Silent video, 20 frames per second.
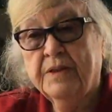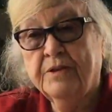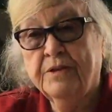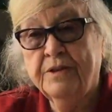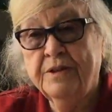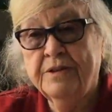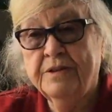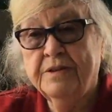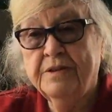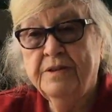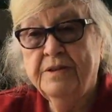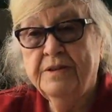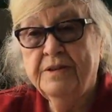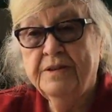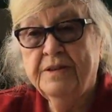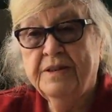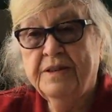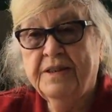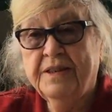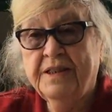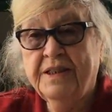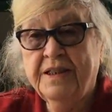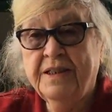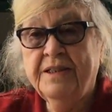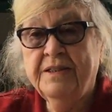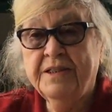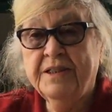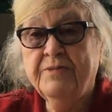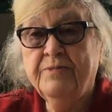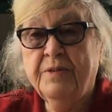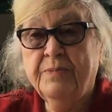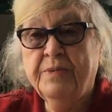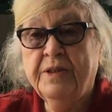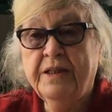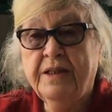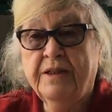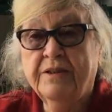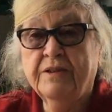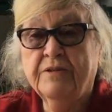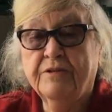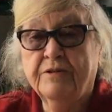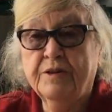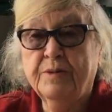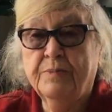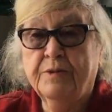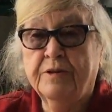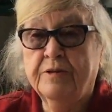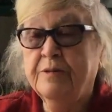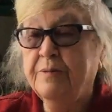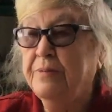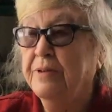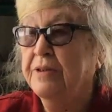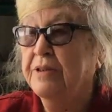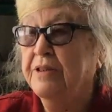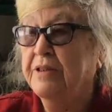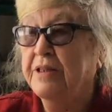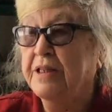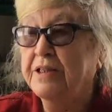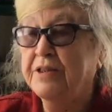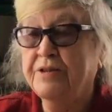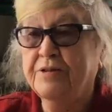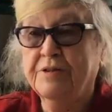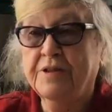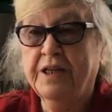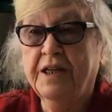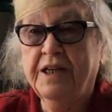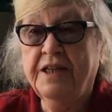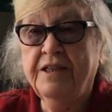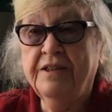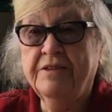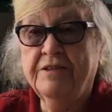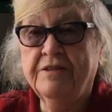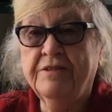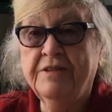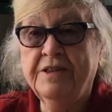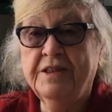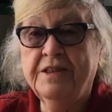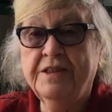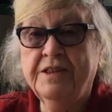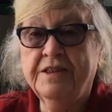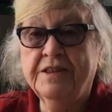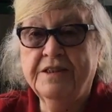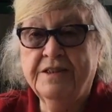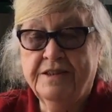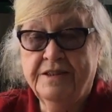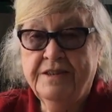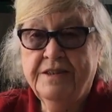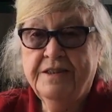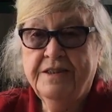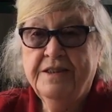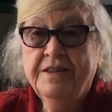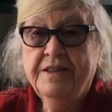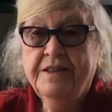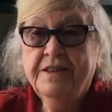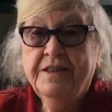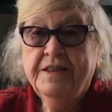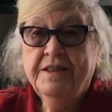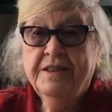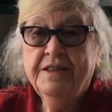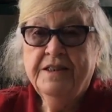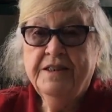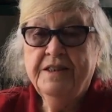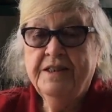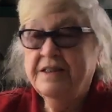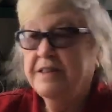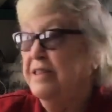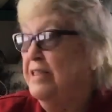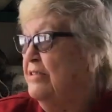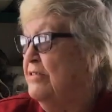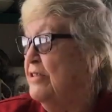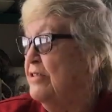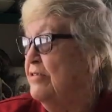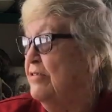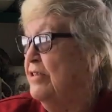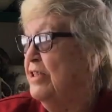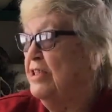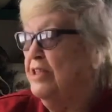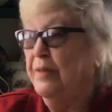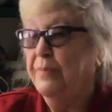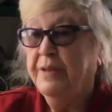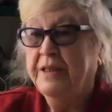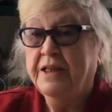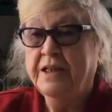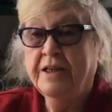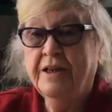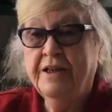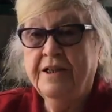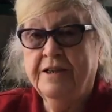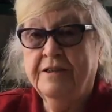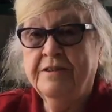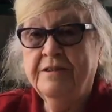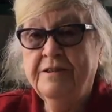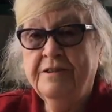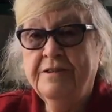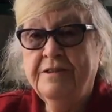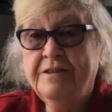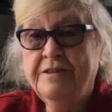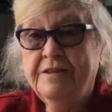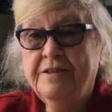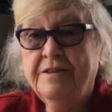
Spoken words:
Good. Yeah, I said you might have to go tomorrow, but yeah, that's okay. I didn't think it was going to come any higher.